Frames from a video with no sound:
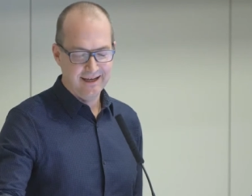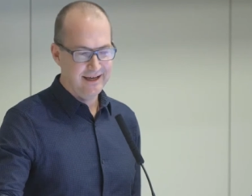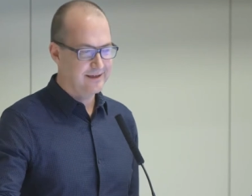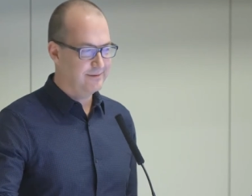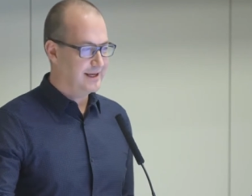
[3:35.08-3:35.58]

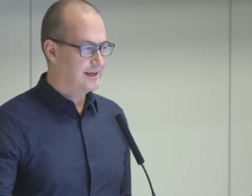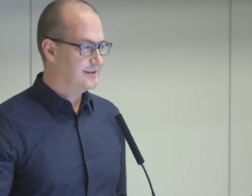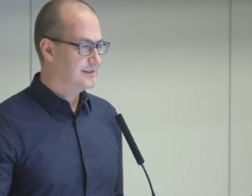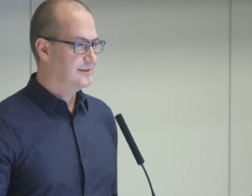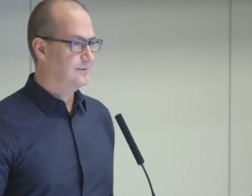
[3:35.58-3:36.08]
and we
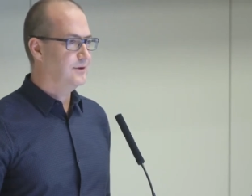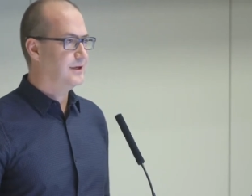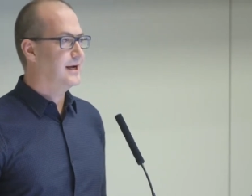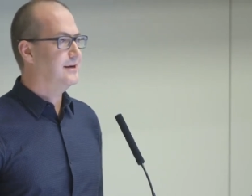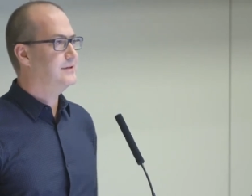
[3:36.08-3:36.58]
asked
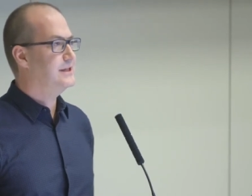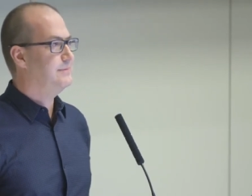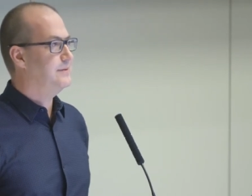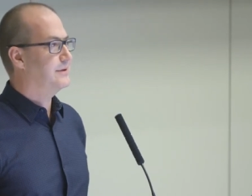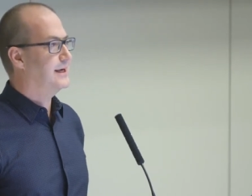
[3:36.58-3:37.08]
what kind of
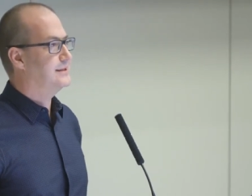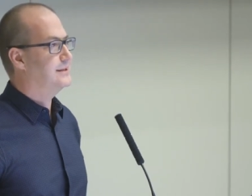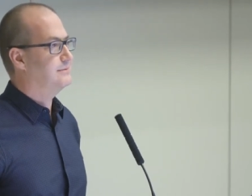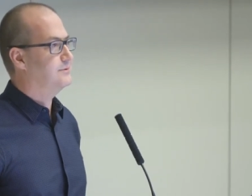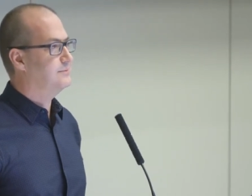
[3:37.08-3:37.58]
GP
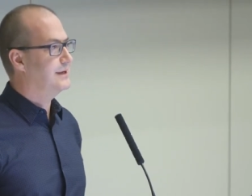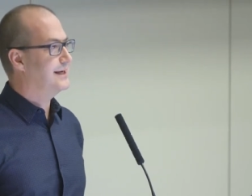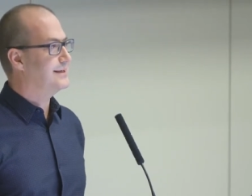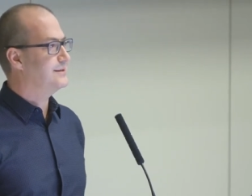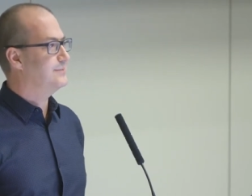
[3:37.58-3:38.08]
practice would we
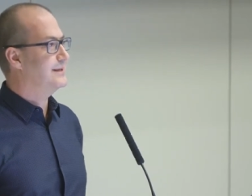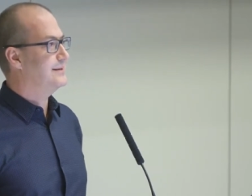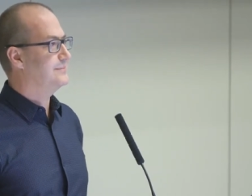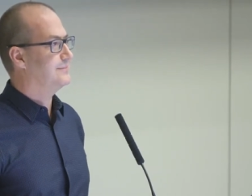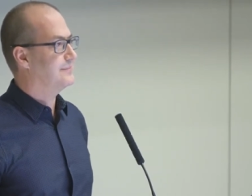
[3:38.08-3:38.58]
like to
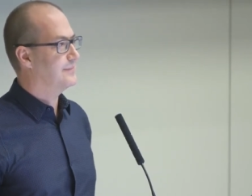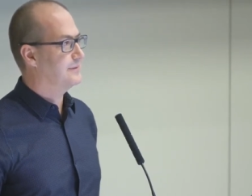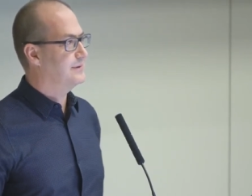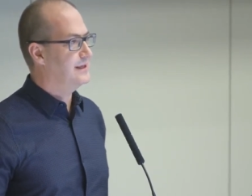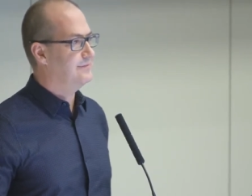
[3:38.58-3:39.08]
be.
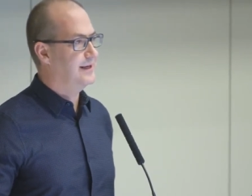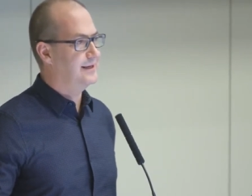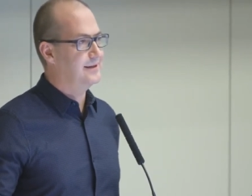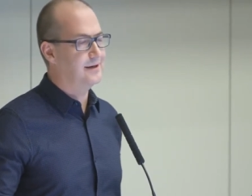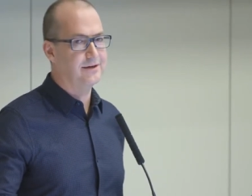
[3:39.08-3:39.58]
We'd never
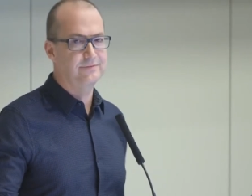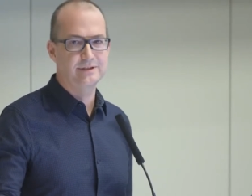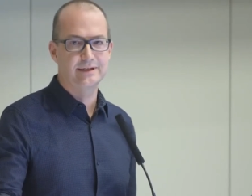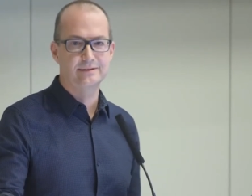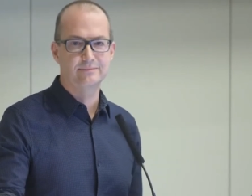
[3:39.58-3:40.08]
had that
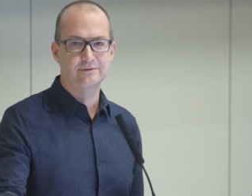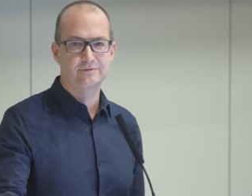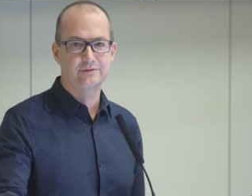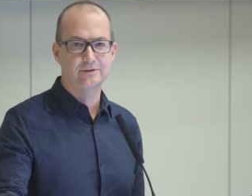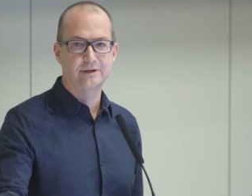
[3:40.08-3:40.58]
conversation
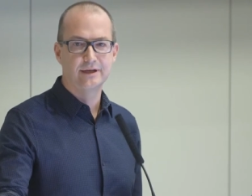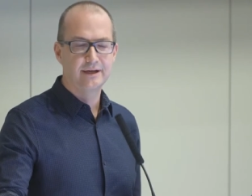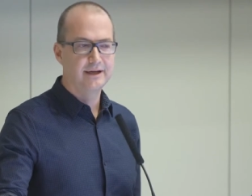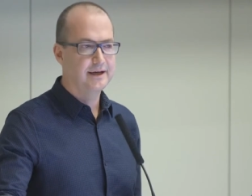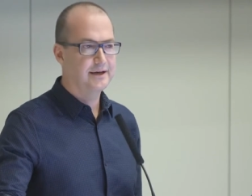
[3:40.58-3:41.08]
before
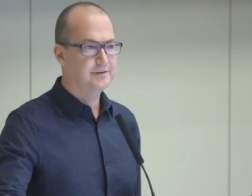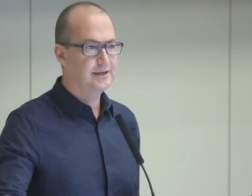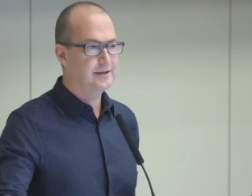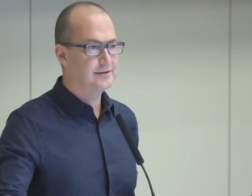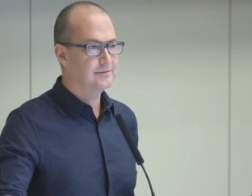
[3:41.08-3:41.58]

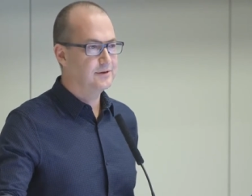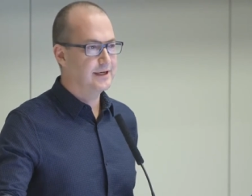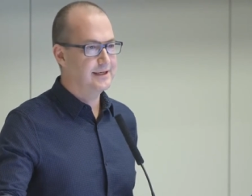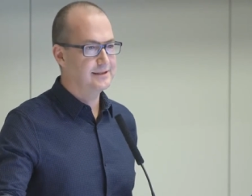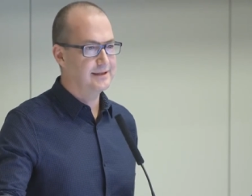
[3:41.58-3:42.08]
after years of
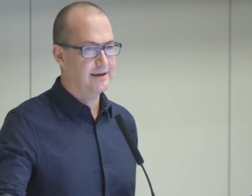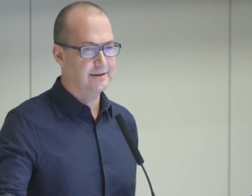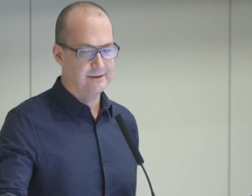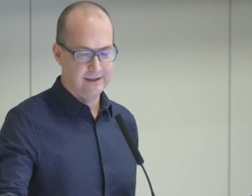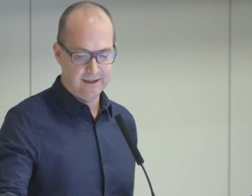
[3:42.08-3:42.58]
working
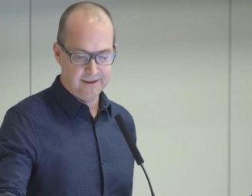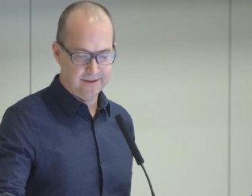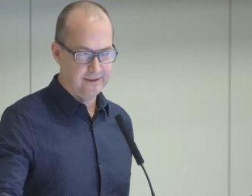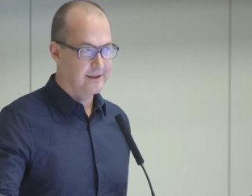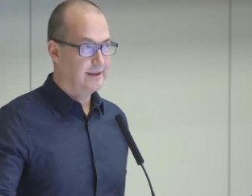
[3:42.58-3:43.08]
together
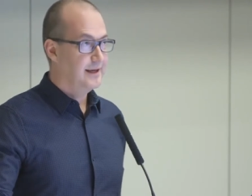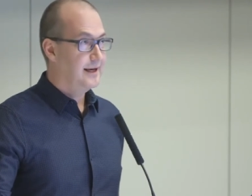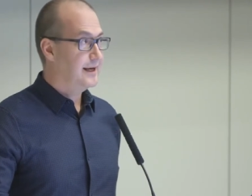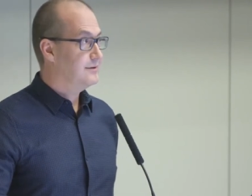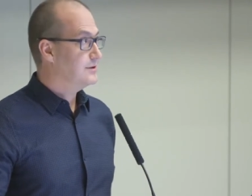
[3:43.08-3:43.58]
and
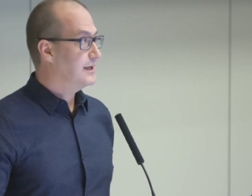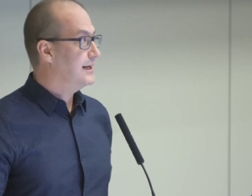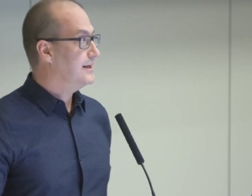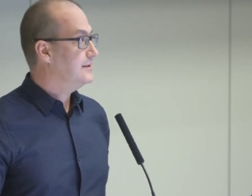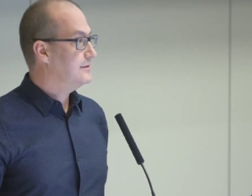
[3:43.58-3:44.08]
Andrew
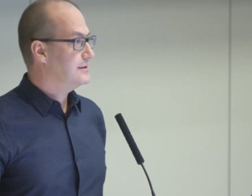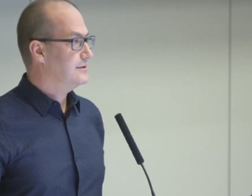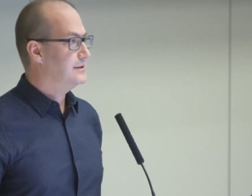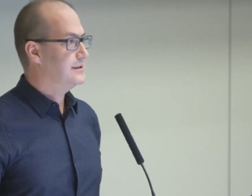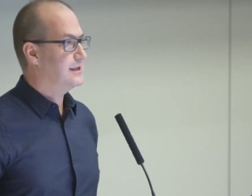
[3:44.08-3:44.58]
Lyon, who's
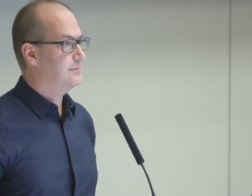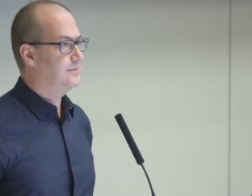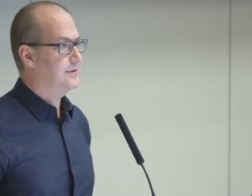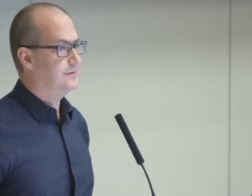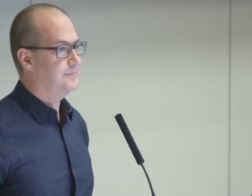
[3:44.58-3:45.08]
known to some
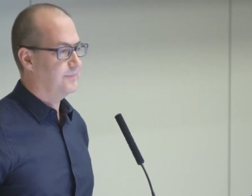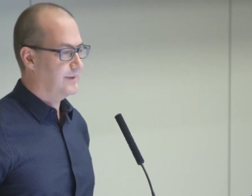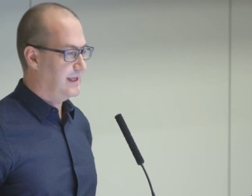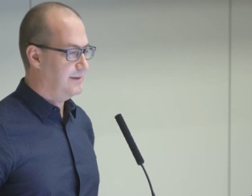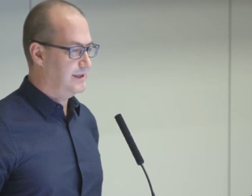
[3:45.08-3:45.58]
of you,
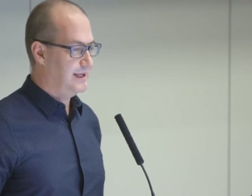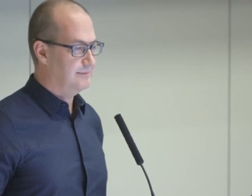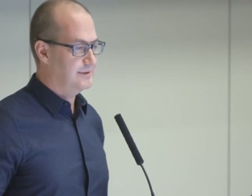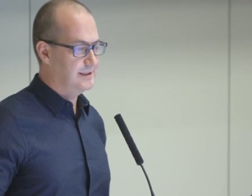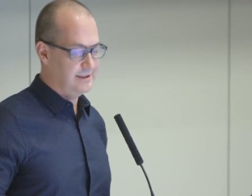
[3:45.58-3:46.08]
came and
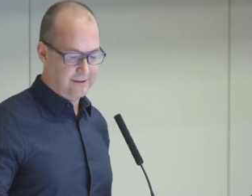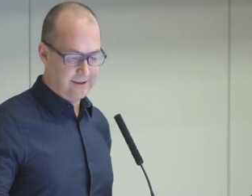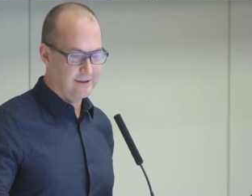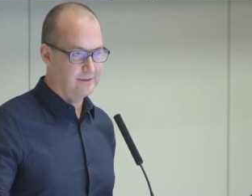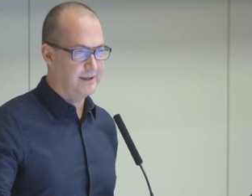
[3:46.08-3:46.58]
helped us to
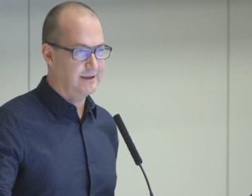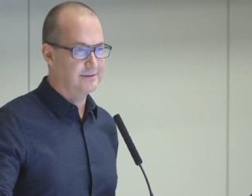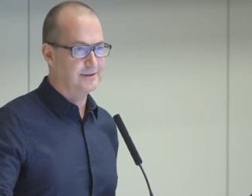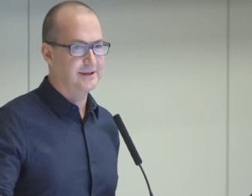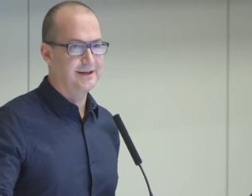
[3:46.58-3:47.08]
think
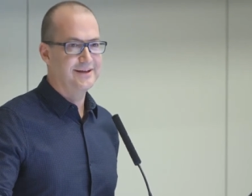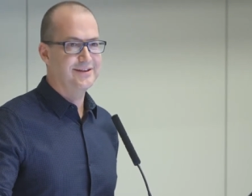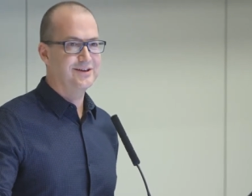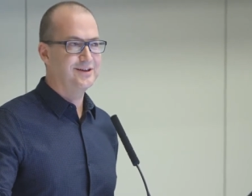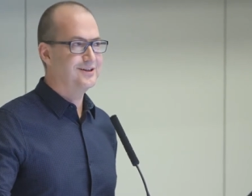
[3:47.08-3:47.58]
about
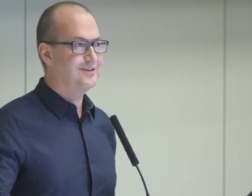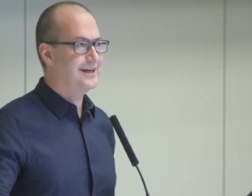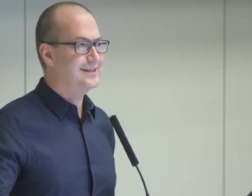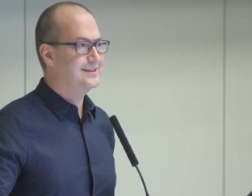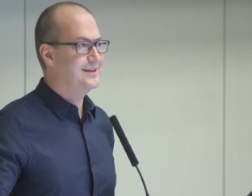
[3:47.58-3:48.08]
Third
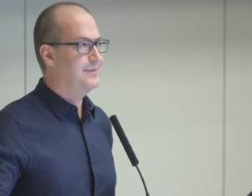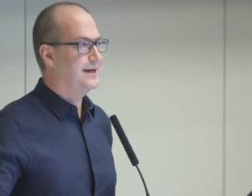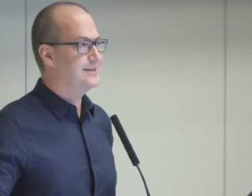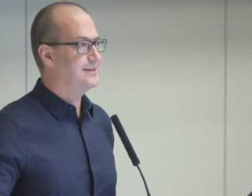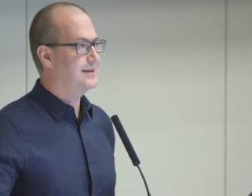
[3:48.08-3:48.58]
Horizon,
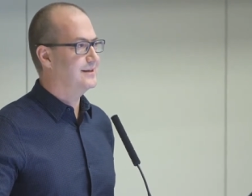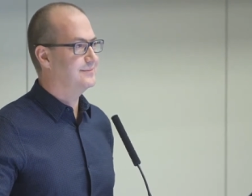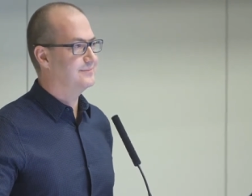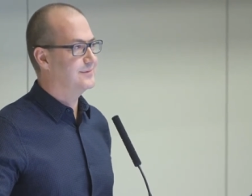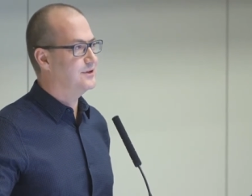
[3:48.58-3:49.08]

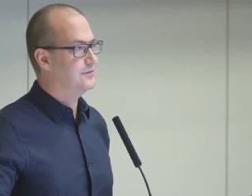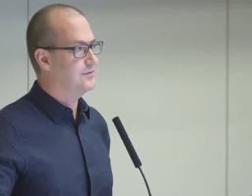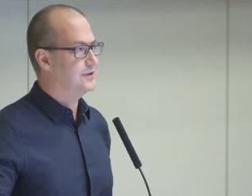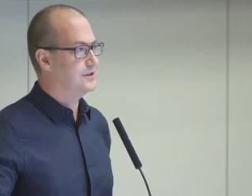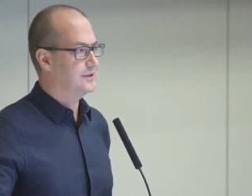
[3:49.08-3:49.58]
imagining your
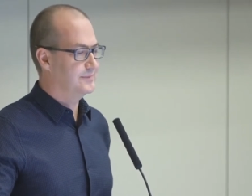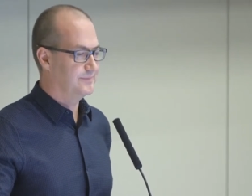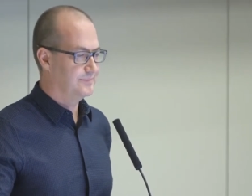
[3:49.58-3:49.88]
future